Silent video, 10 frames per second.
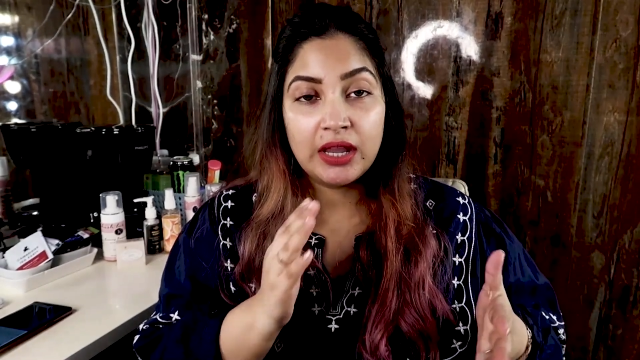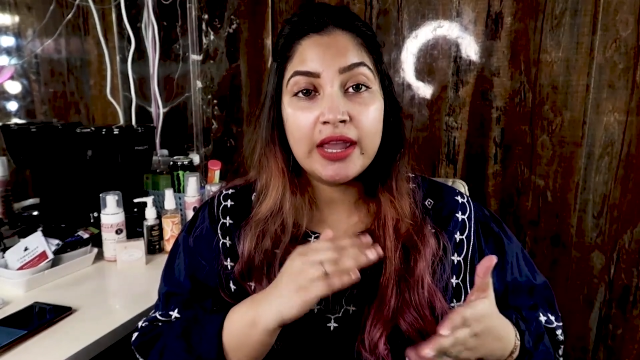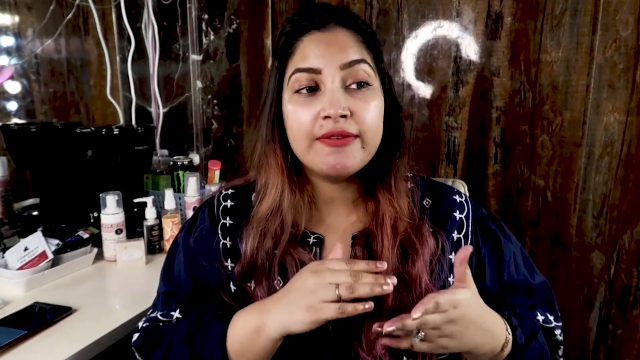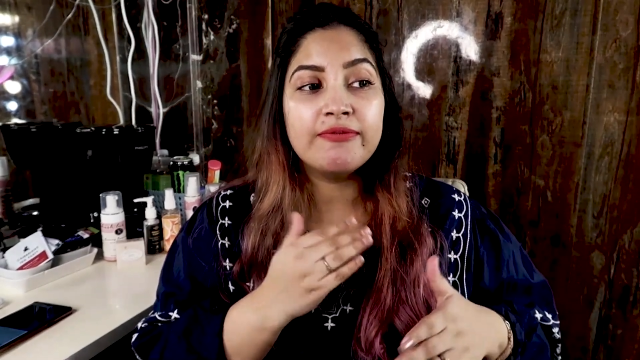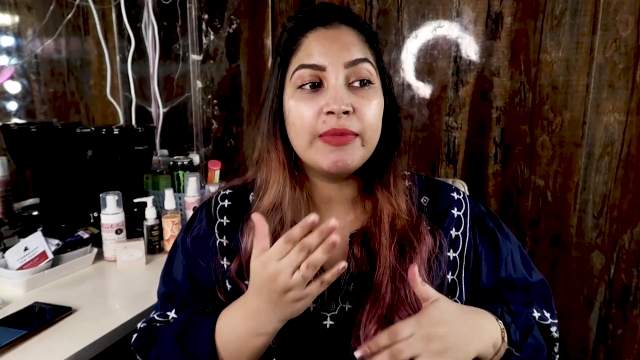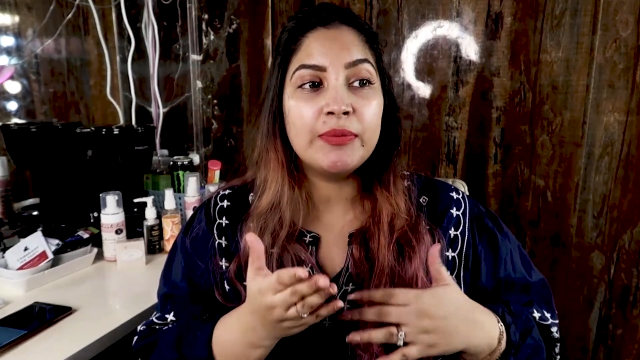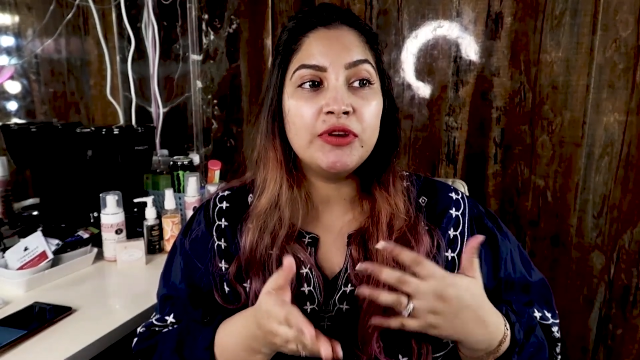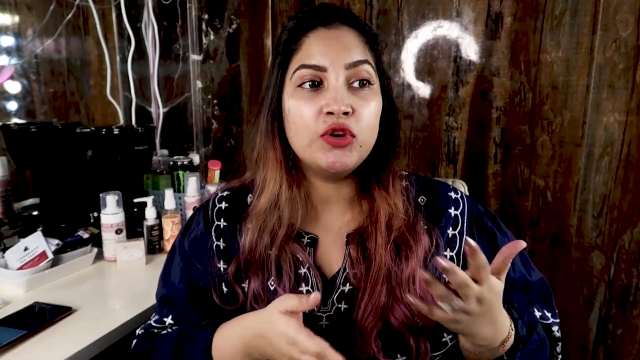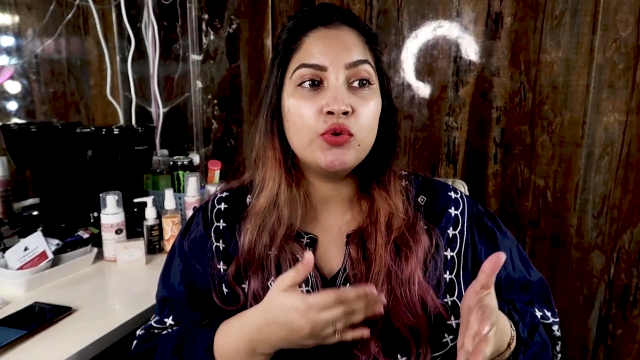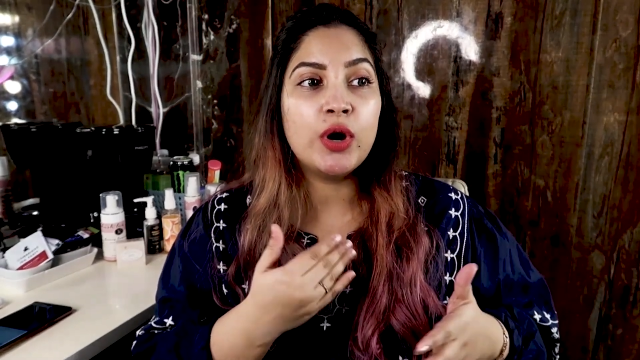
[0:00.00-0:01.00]
if maybe
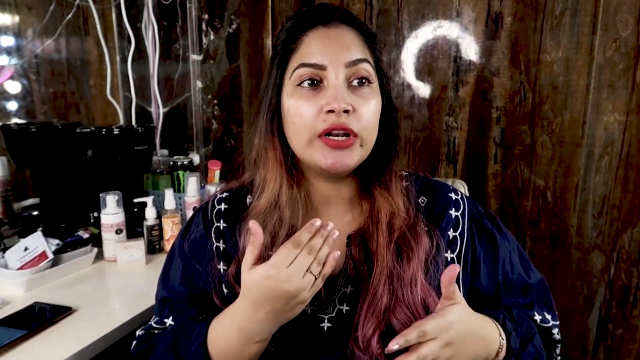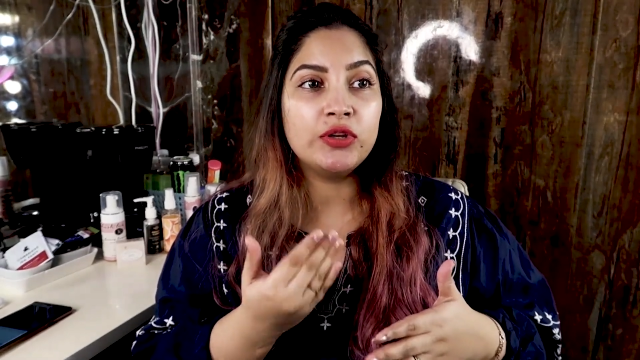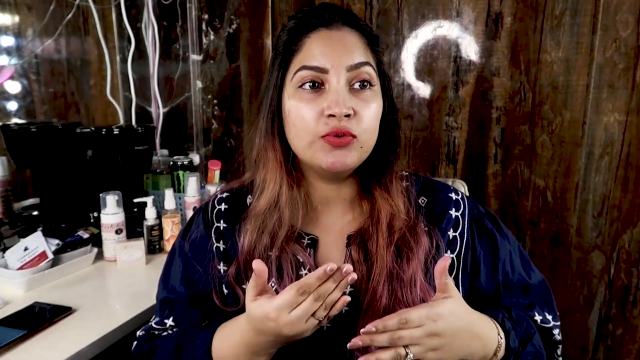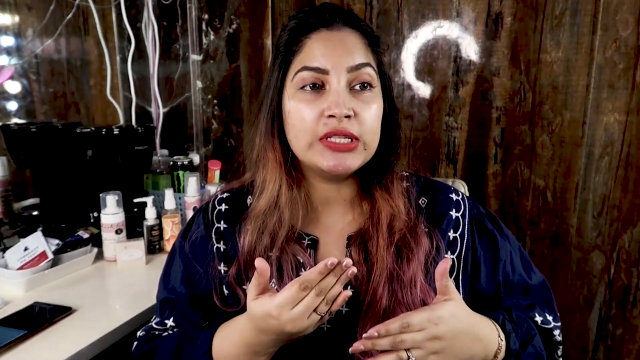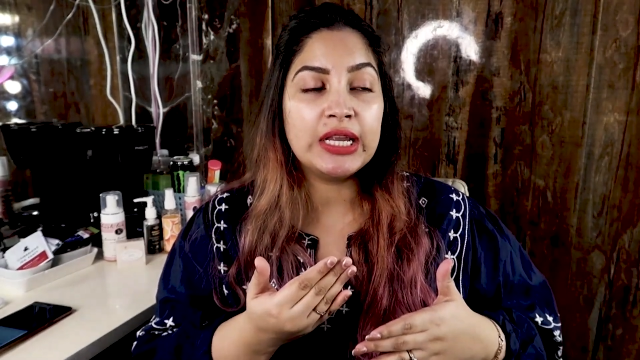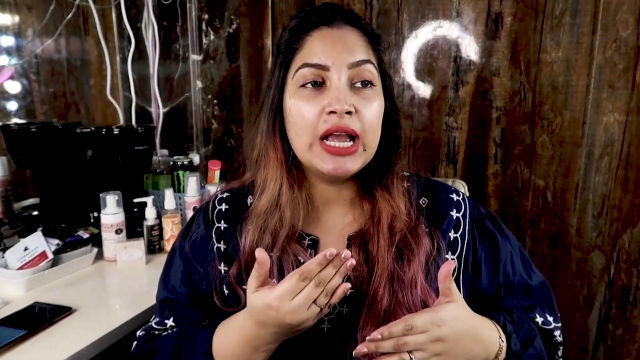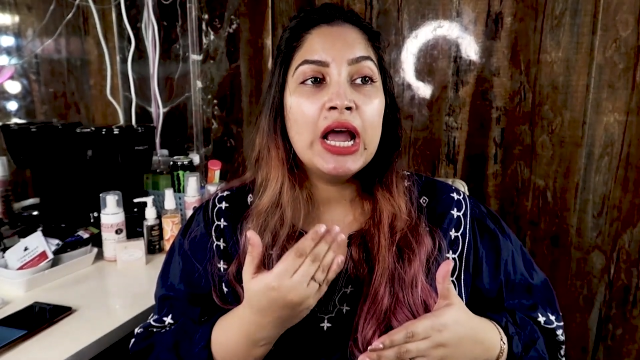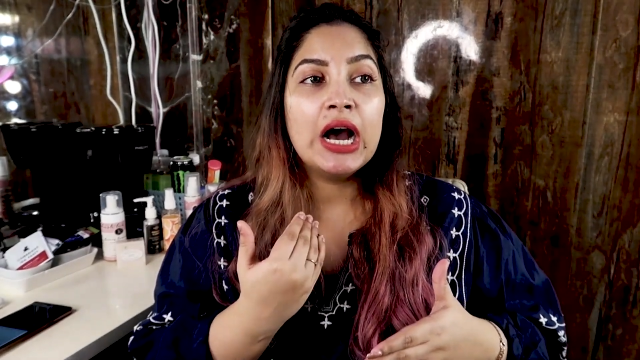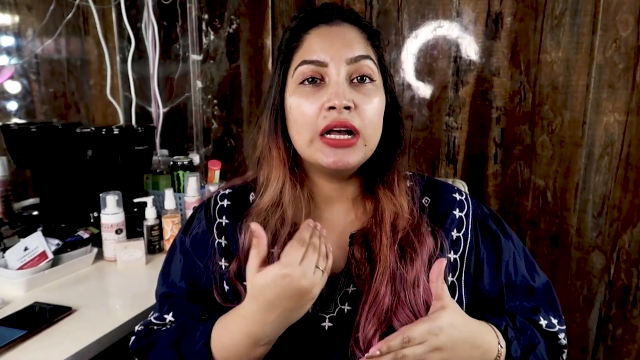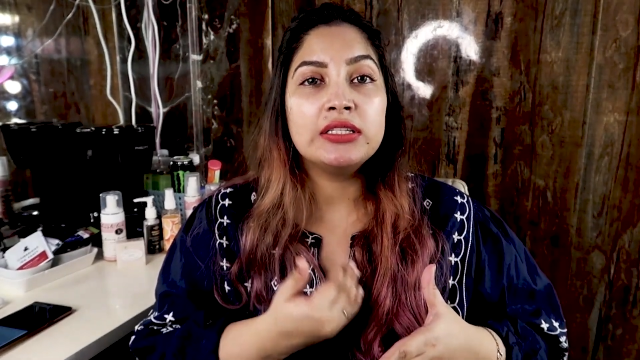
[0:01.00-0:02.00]
you are using
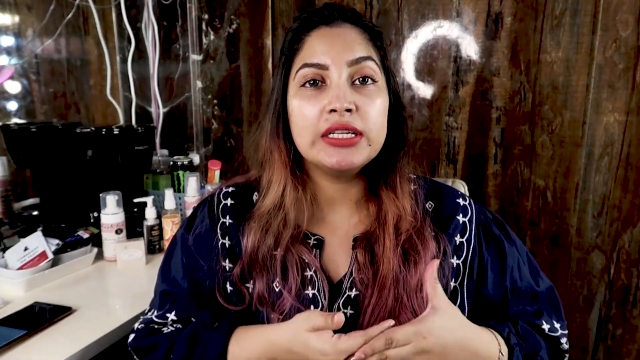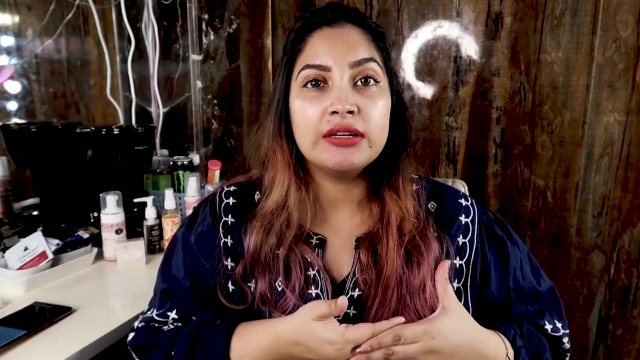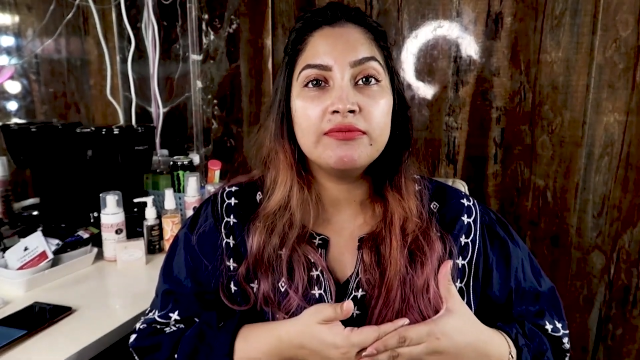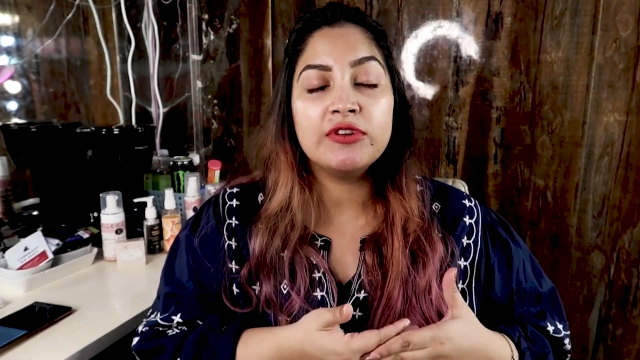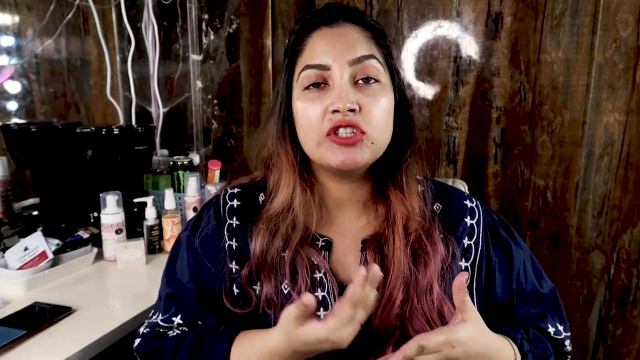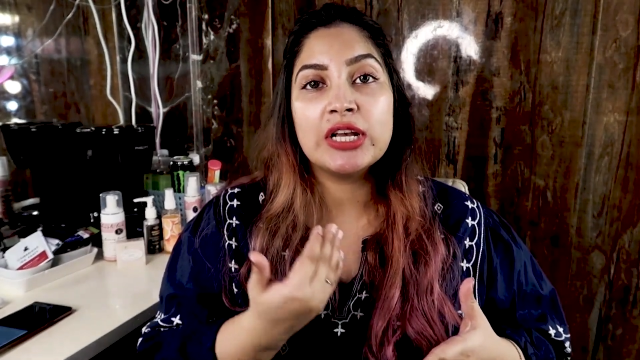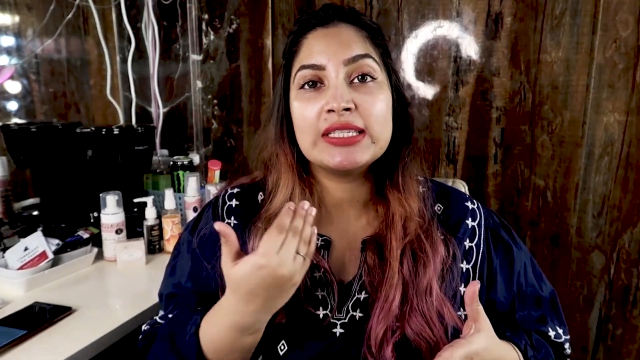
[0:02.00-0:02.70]
a serum which has